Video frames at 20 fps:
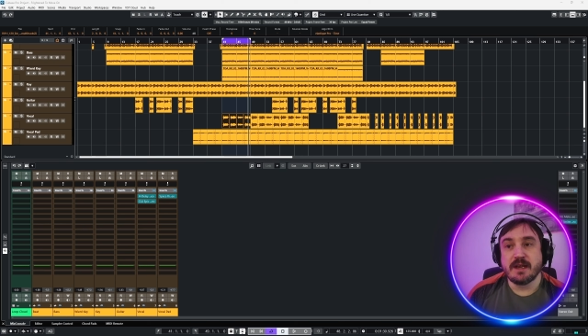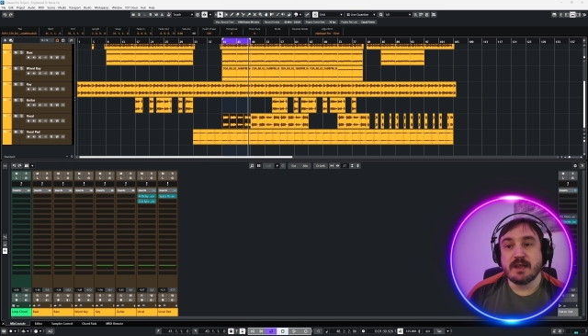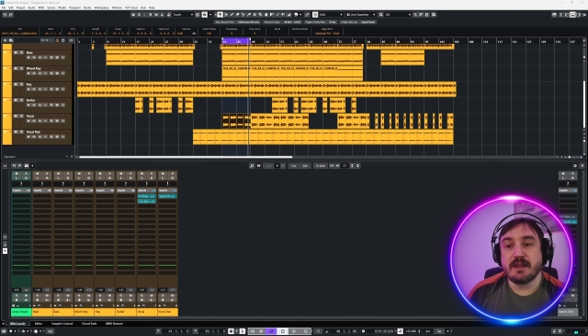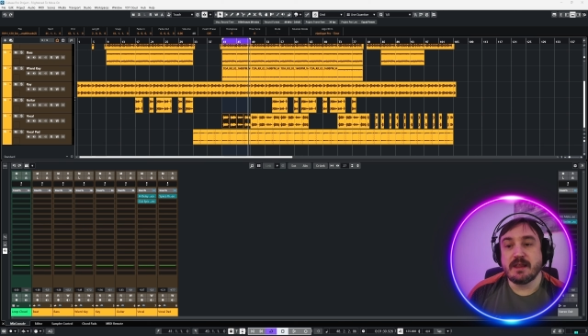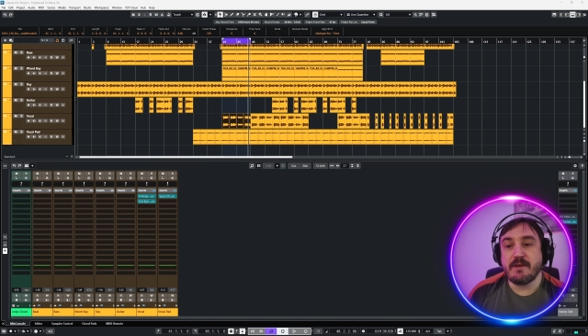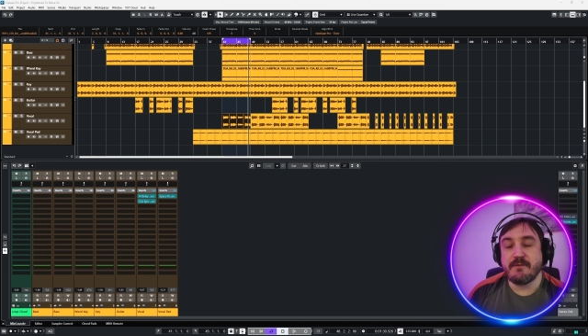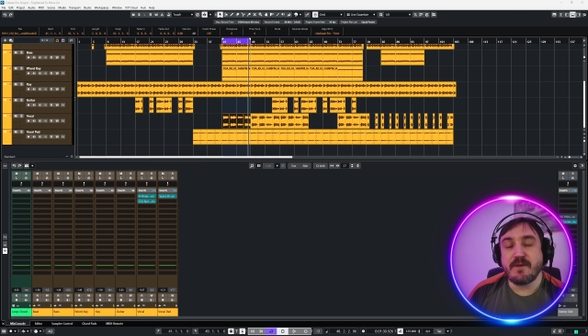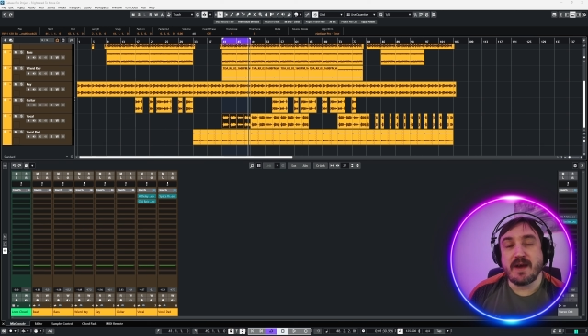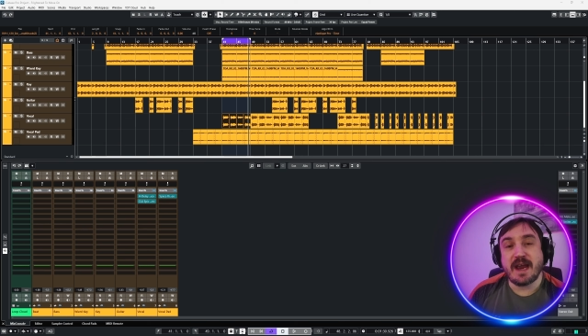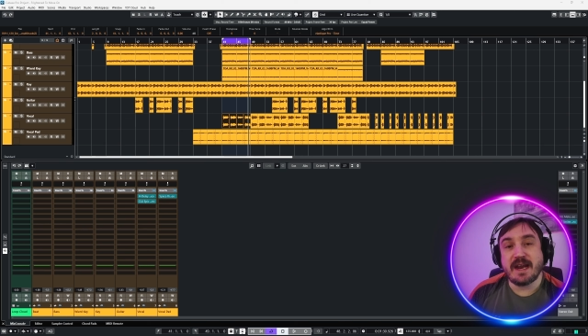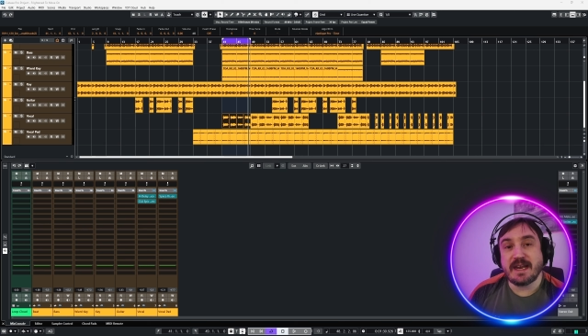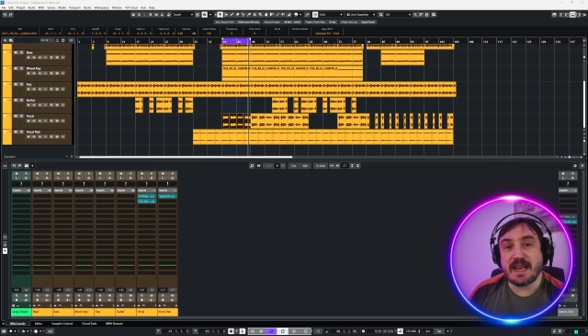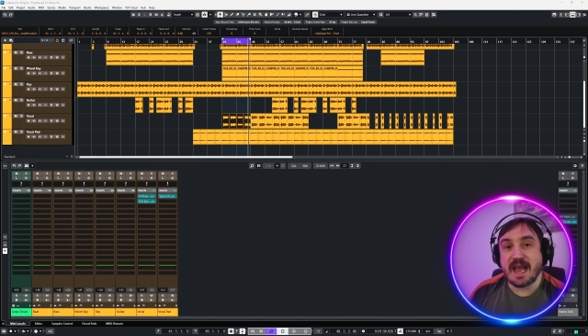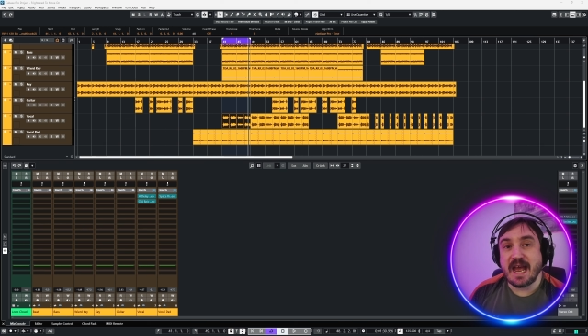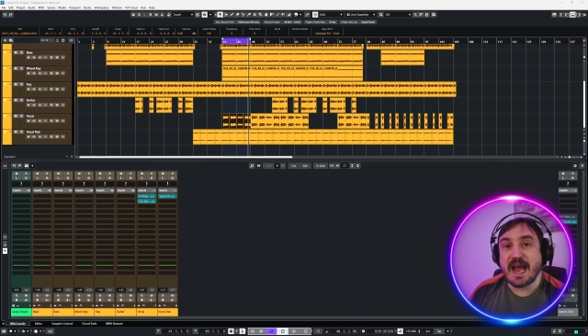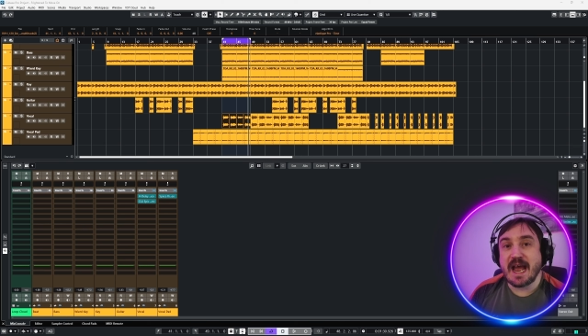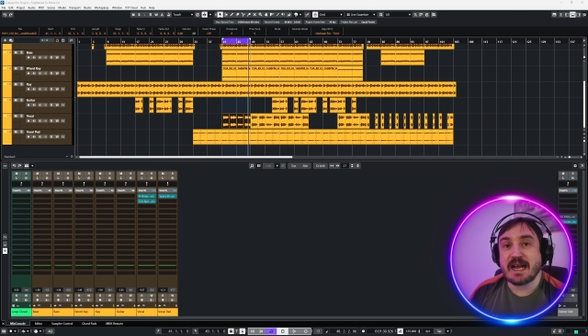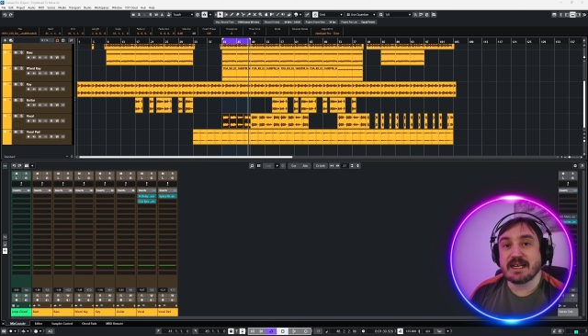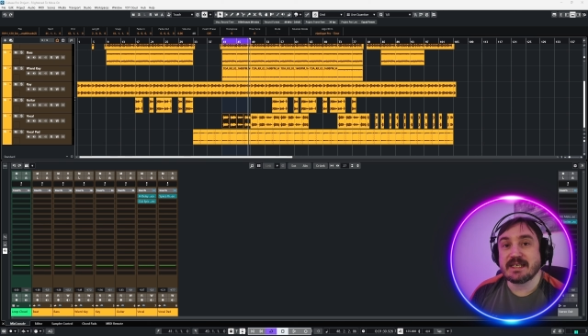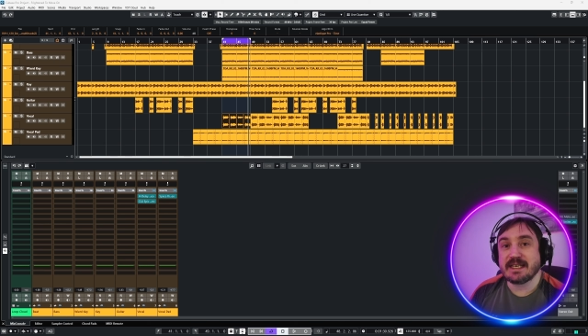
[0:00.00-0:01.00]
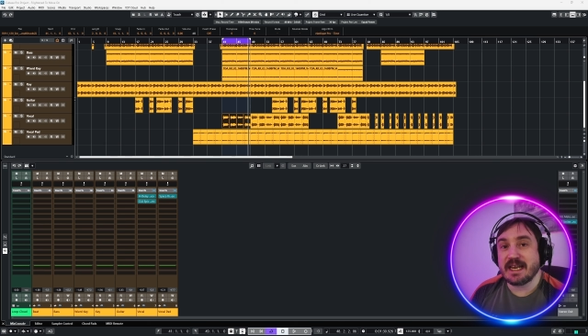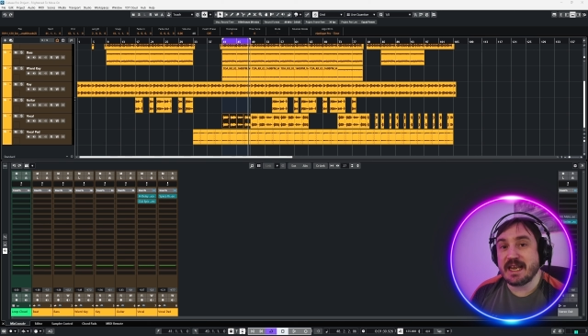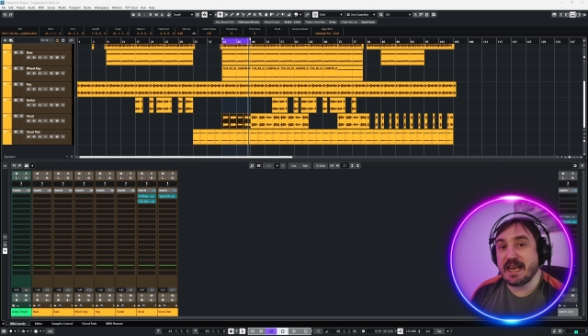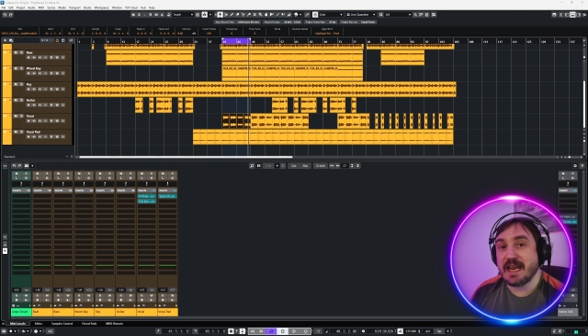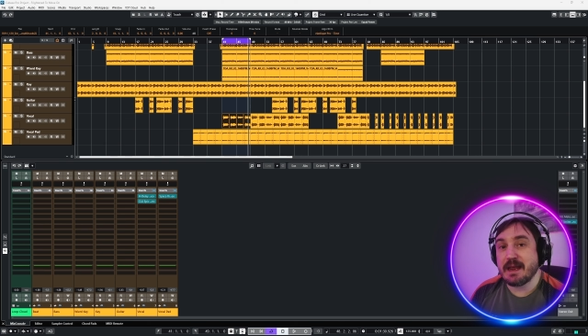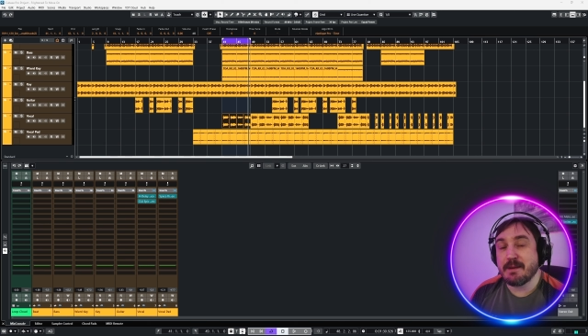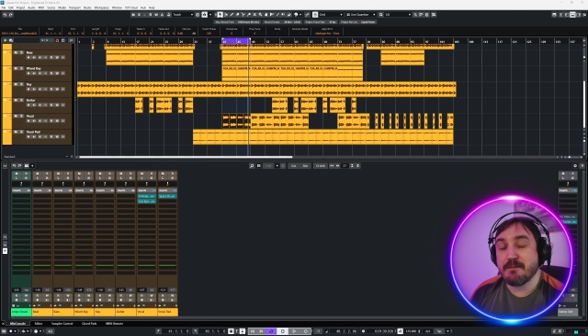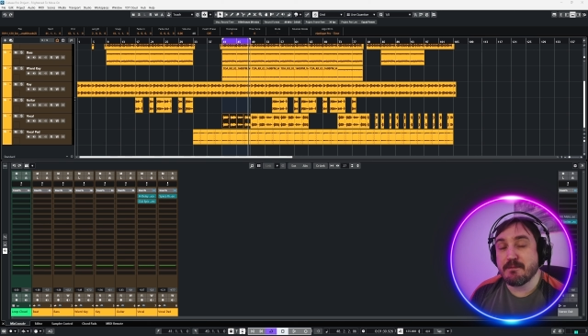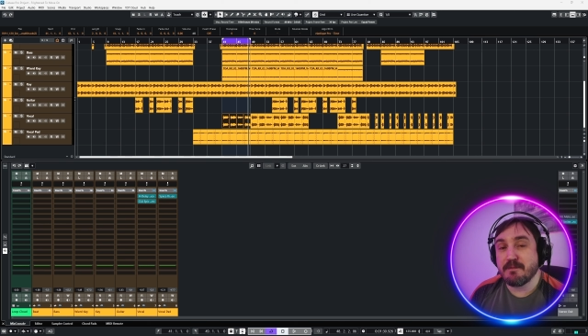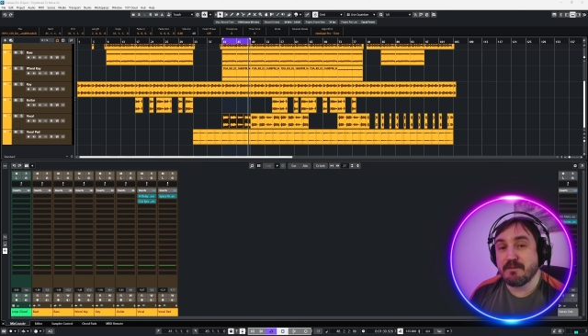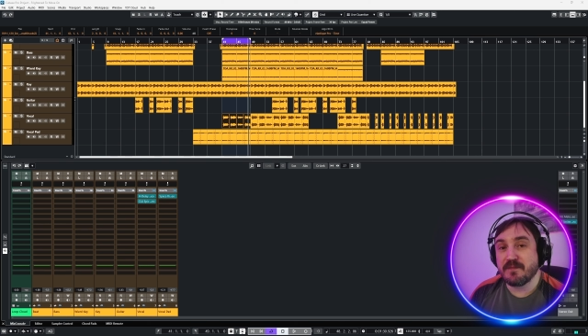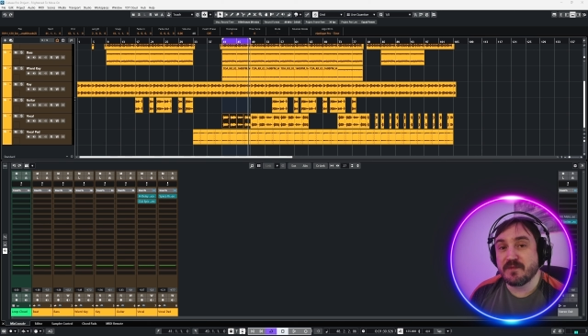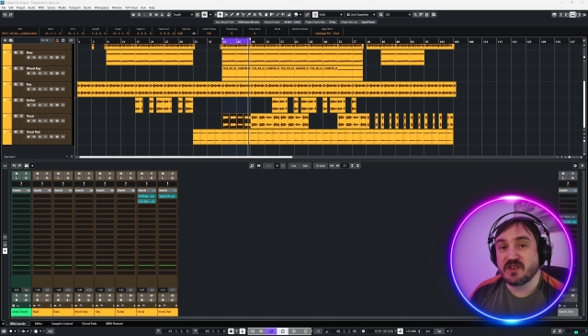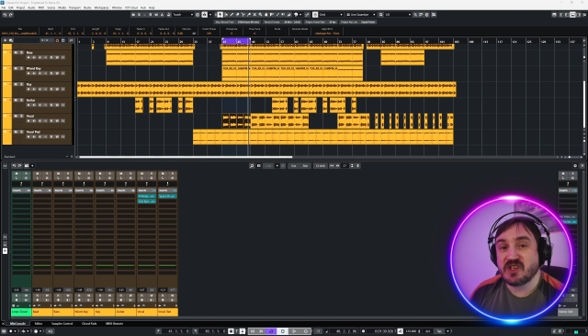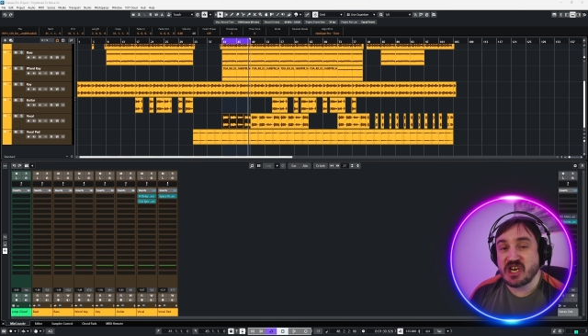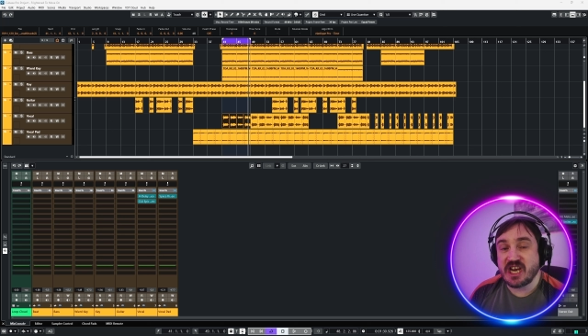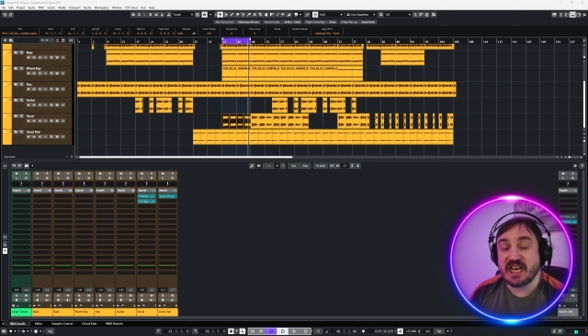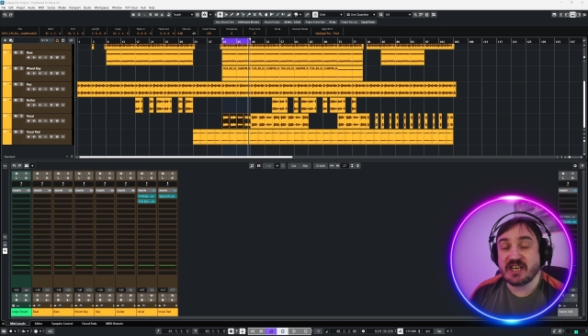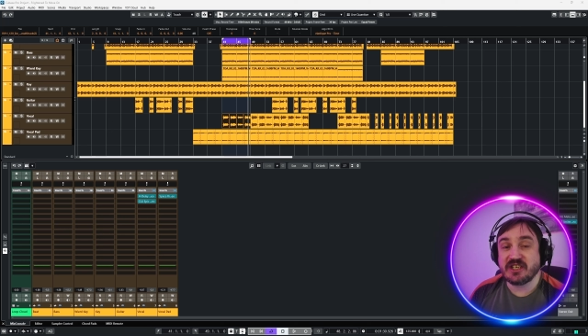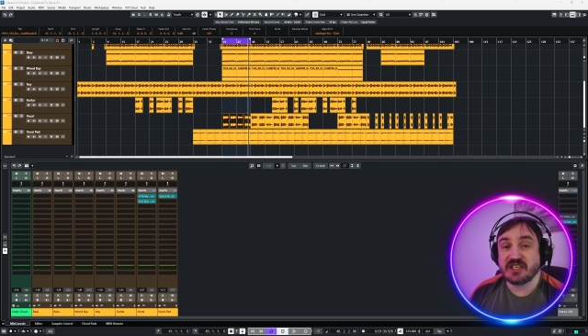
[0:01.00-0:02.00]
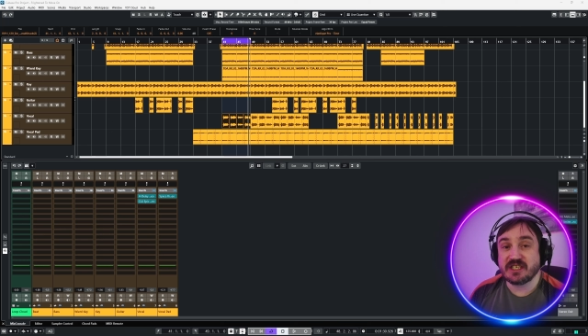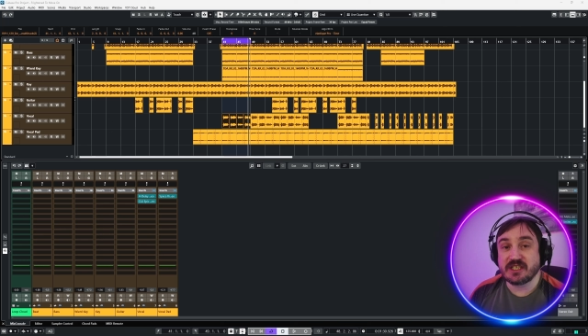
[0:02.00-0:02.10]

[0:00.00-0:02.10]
they find it hard to hear changes,